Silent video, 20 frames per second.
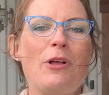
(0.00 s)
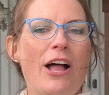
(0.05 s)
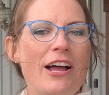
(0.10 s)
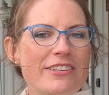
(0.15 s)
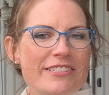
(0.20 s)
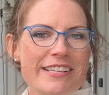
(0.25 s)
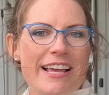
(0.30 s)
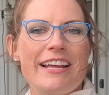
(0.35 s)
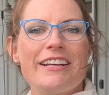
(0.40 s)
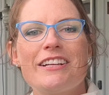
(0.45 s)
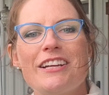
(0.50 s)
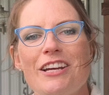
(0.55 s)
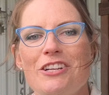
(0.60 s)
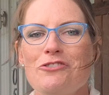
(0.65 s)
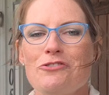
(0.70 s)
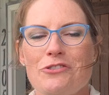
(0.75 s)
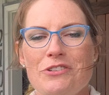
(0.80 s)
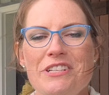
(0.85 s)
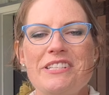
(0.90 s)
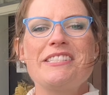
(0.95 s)
outside of
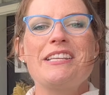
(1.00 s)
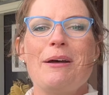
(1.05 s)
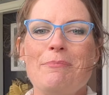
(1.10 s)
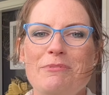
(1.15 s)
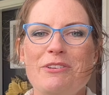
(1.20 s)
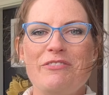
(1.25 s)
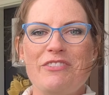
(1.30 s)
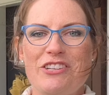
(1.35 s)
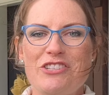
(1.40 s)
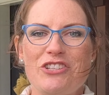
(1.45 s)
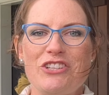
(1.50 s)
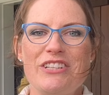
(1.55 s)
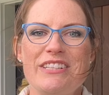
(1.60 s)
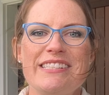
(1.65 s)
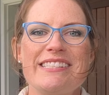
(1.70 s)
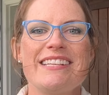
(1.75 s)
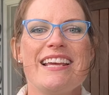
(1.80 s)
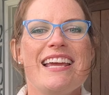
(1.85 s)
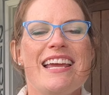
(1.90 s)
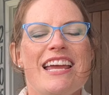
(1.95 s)
country
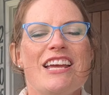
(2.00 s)
subdivisions.